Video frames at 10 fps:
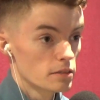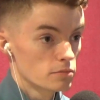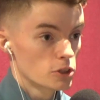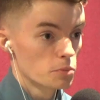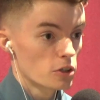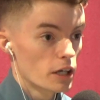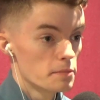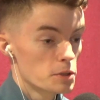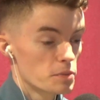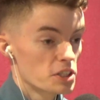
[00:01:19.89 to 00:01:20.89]

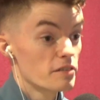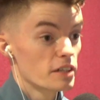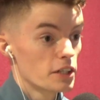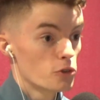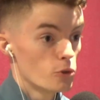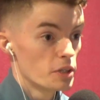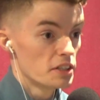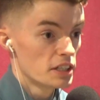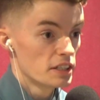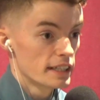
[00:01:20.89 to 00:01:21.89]
subscribe specifically to
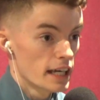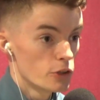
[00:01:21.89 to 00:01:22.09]
BT to get